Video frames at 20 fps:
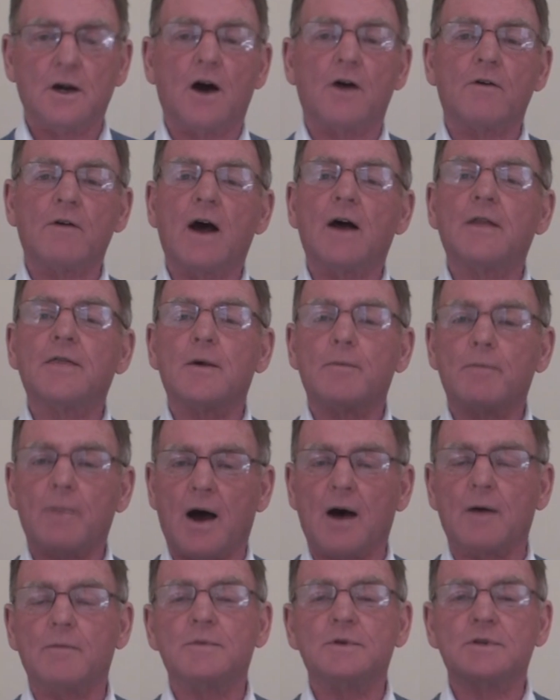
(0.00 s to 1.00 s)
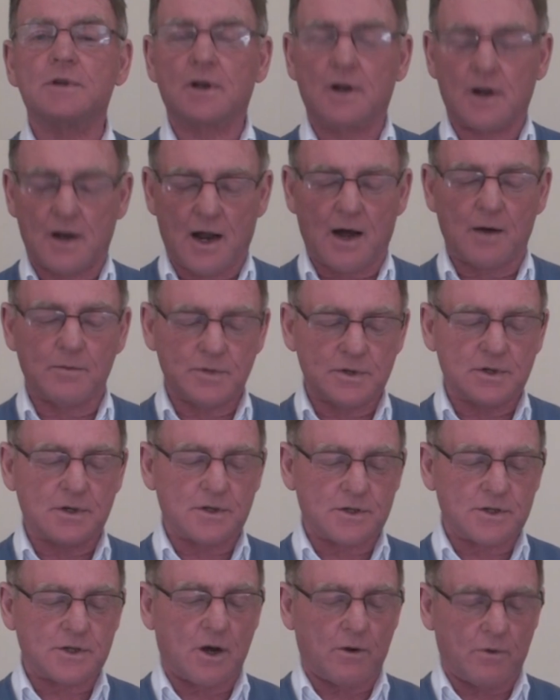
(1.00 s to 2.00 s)
around the pubs and clubs
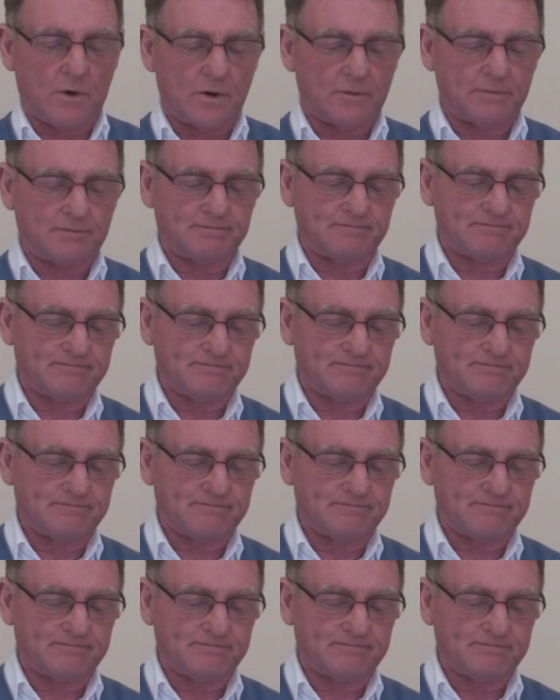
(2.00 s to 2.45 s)
and so on.